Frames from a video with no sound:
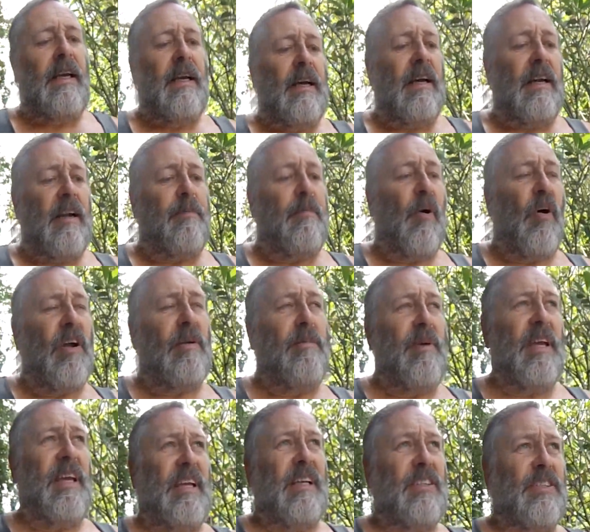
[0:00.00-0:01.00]
And the point
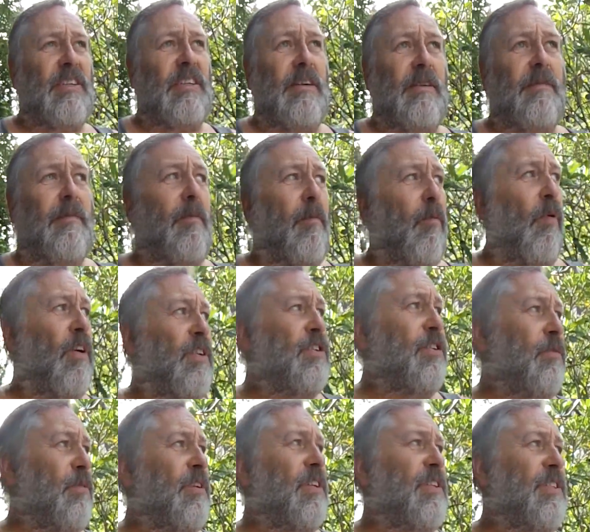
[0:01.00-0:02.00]
being is that once
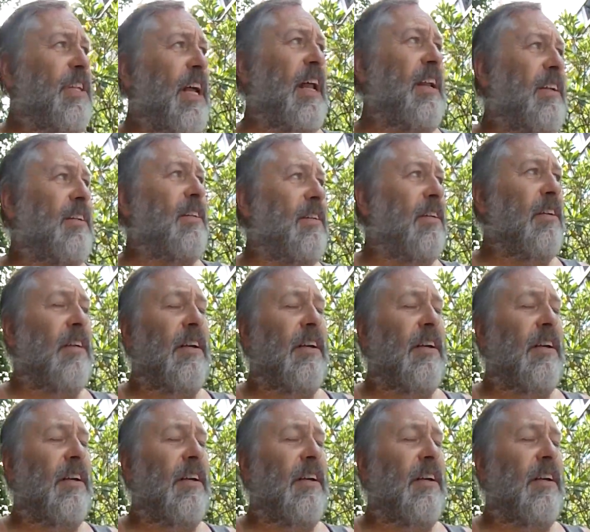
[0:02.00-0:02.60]
you understand